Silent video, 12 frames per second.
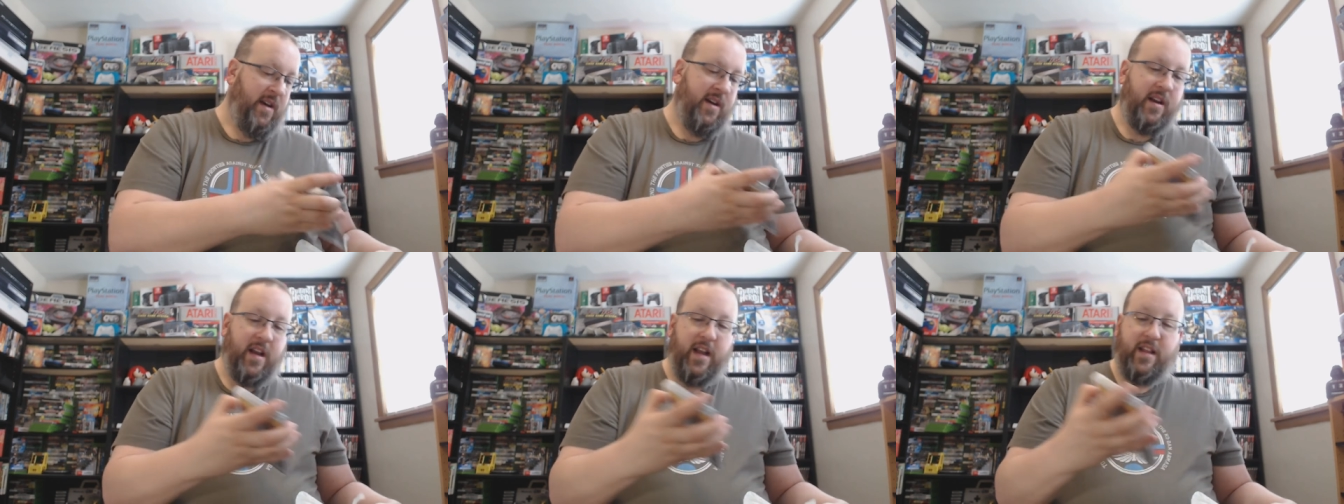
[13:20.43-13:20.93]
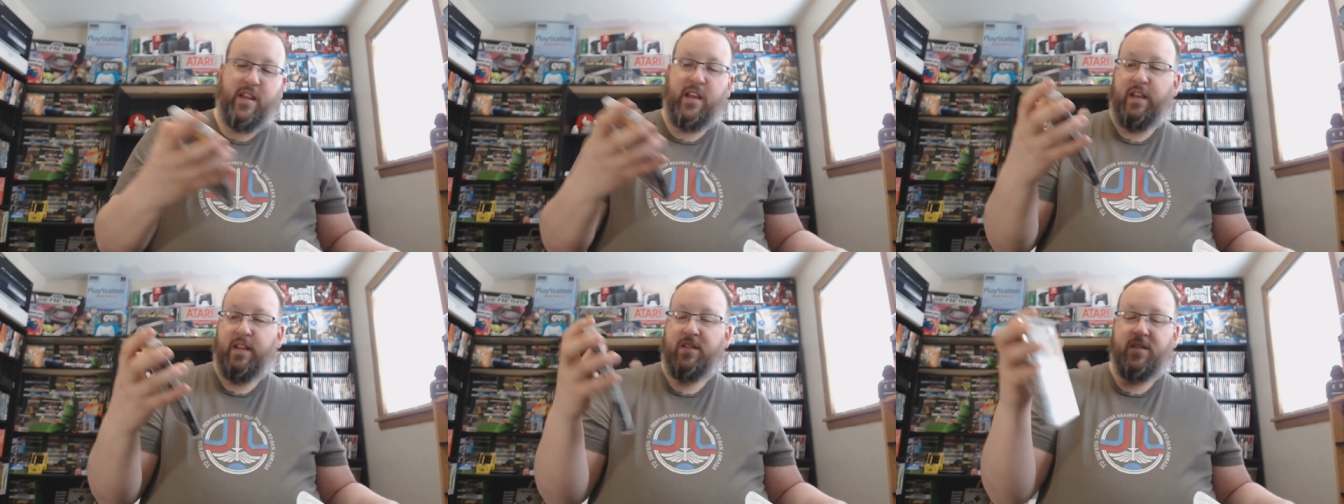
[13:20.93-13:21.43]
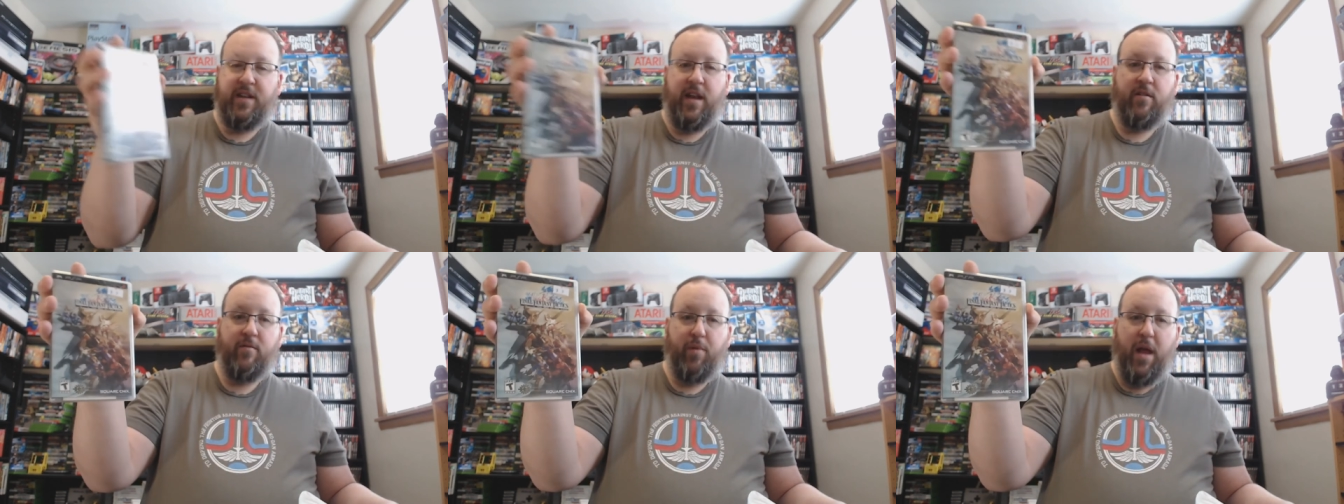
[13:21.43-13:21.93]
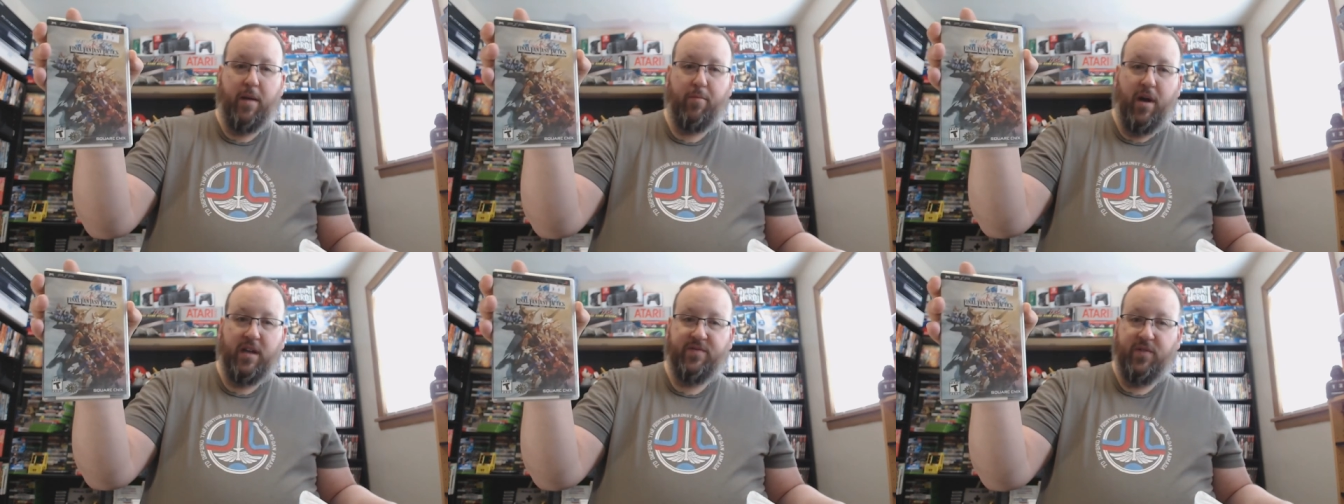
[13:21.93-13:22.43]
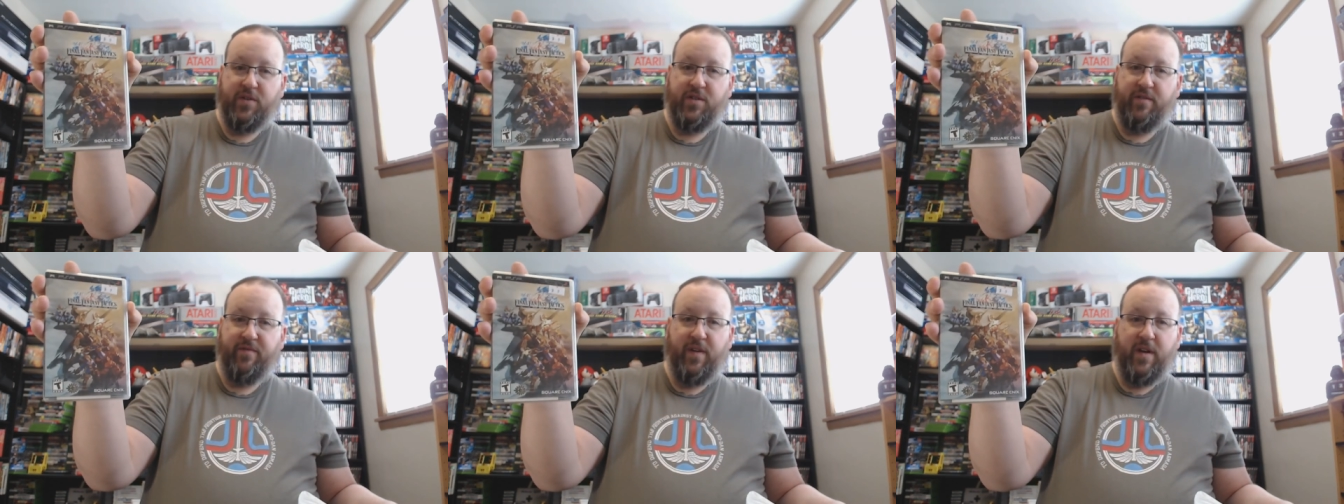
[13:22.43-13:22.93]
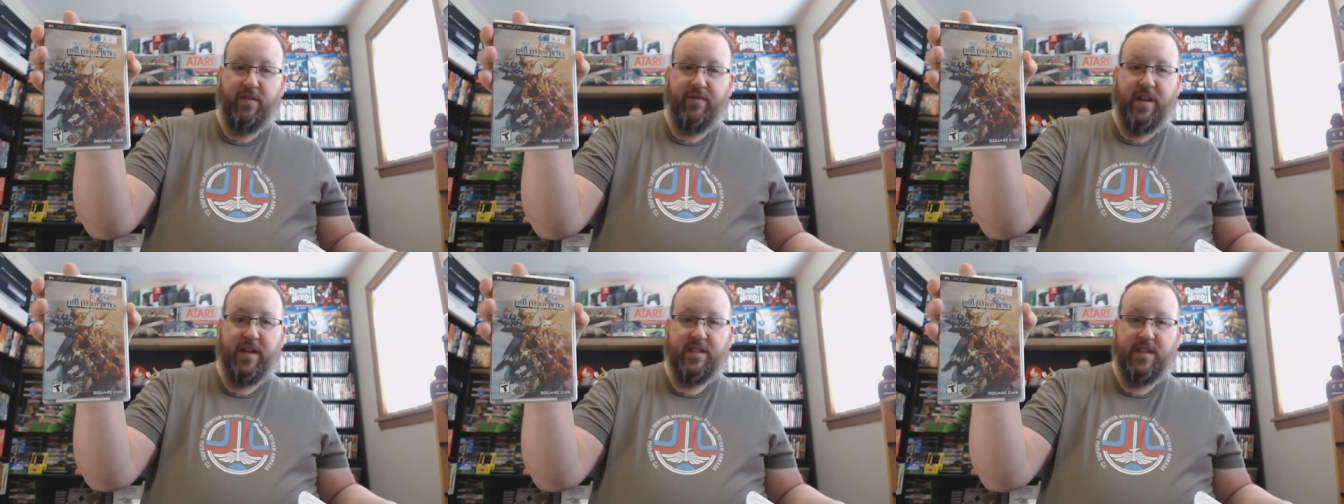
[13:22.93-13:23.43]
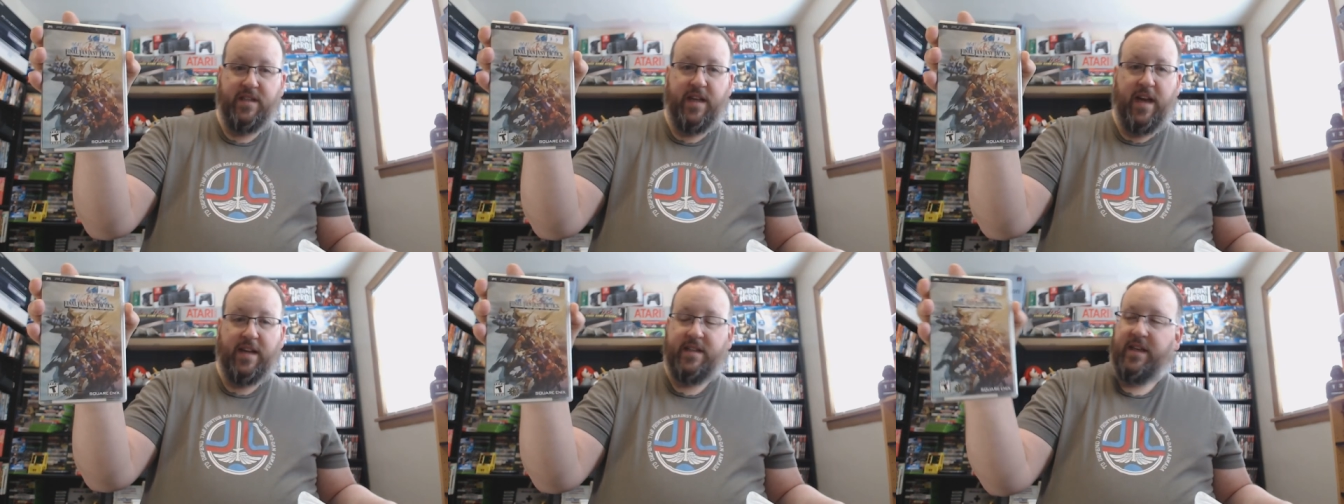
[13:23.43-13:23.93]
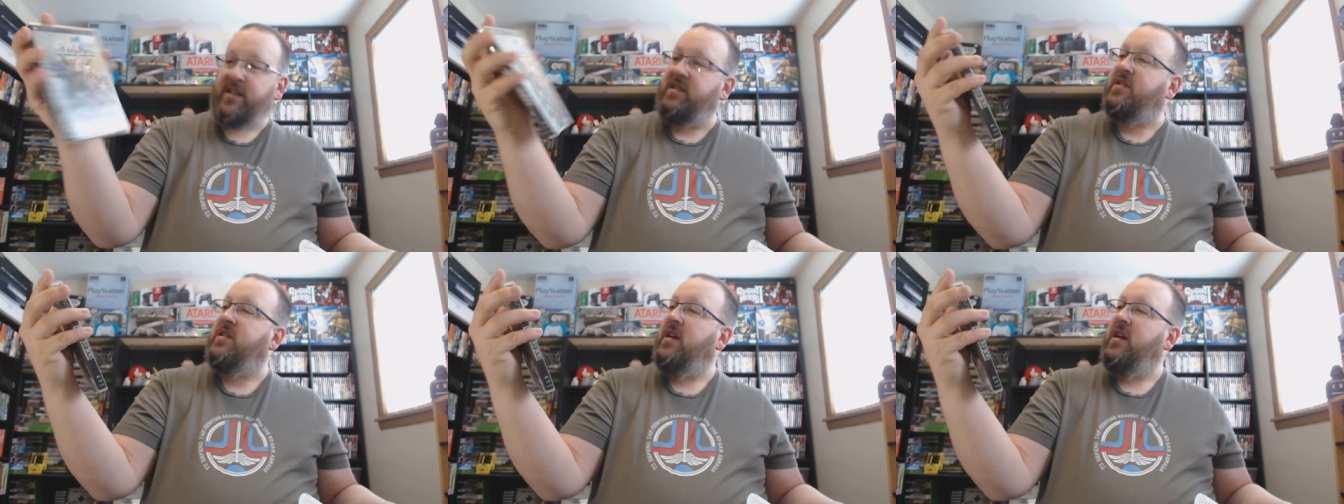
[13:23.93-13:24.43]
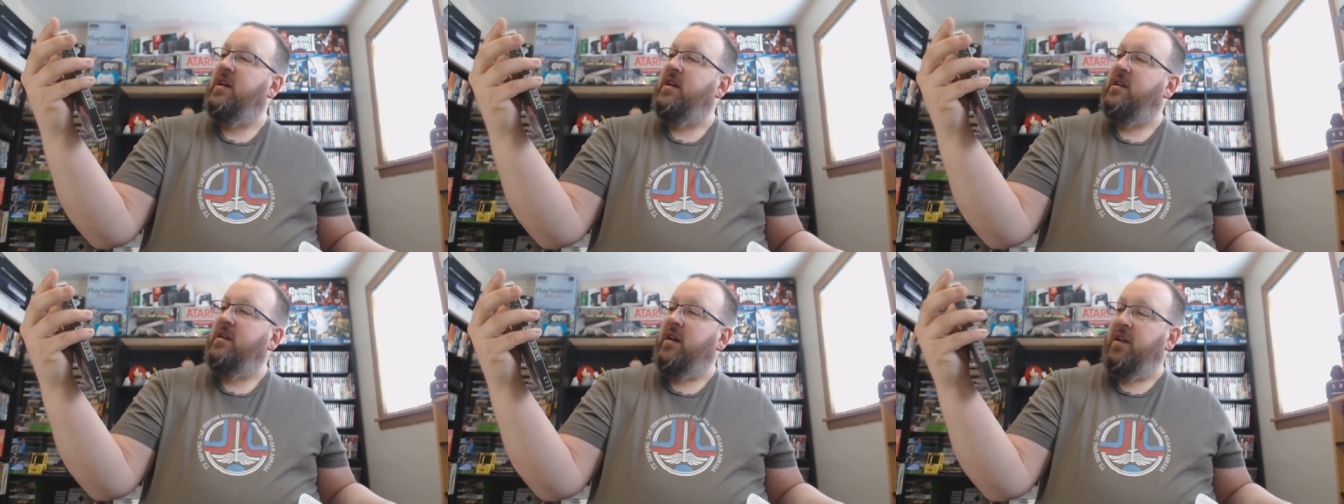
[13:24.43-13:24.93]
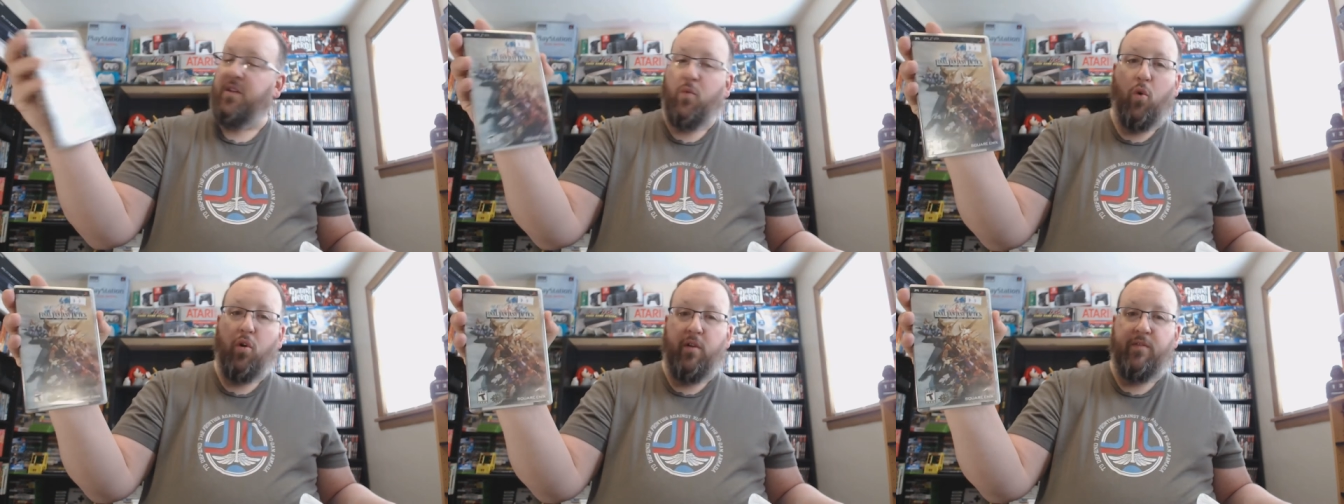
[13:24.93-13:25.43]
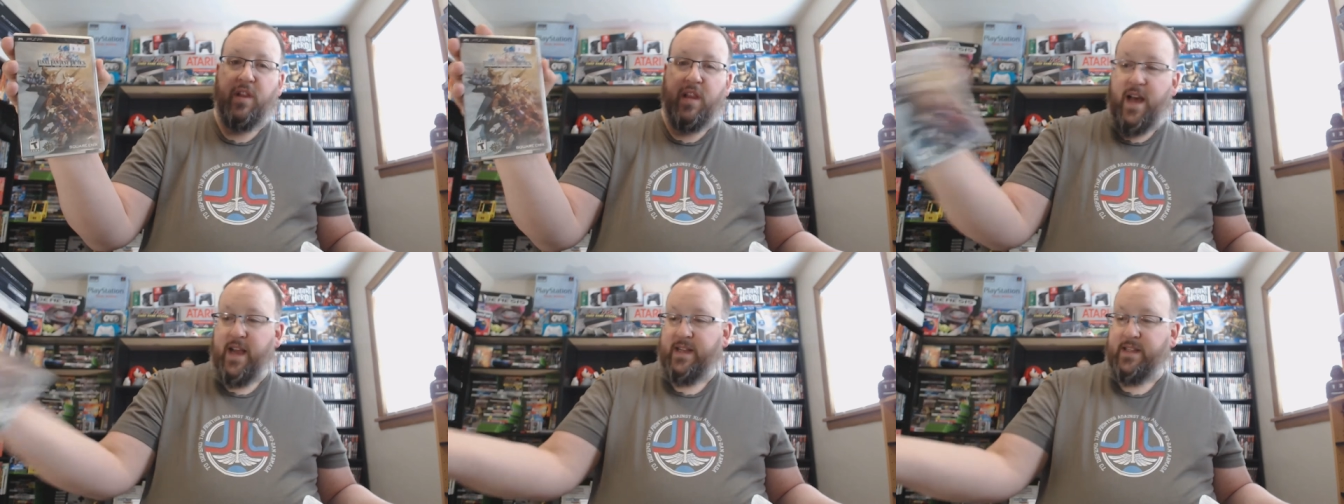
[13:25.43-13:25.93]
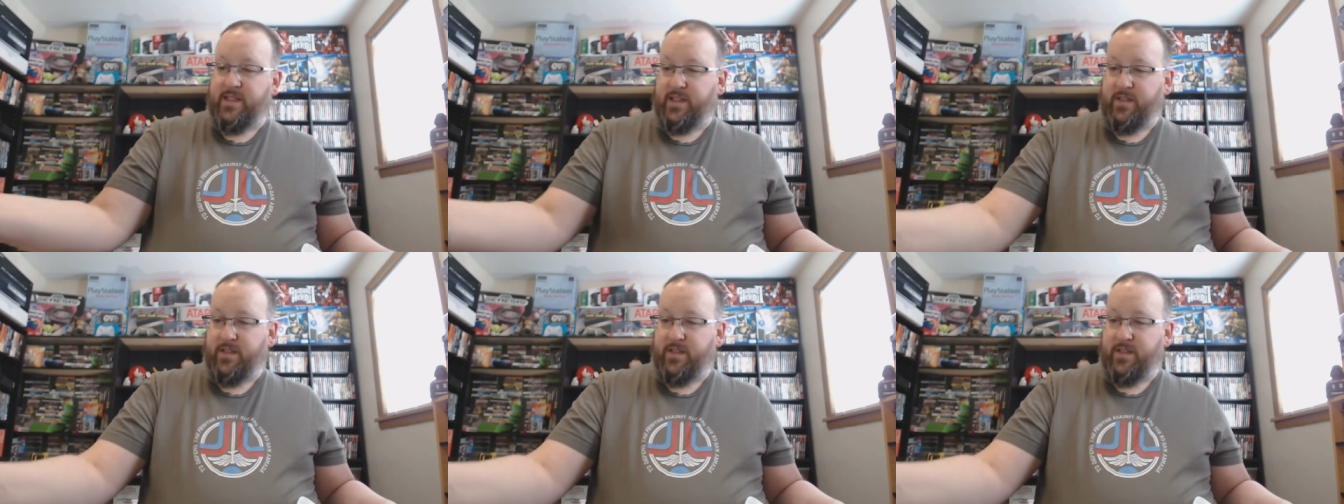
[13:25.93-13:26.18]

Got the standard black box version of Final Fantasy Tactics, uh, The War of the Lions.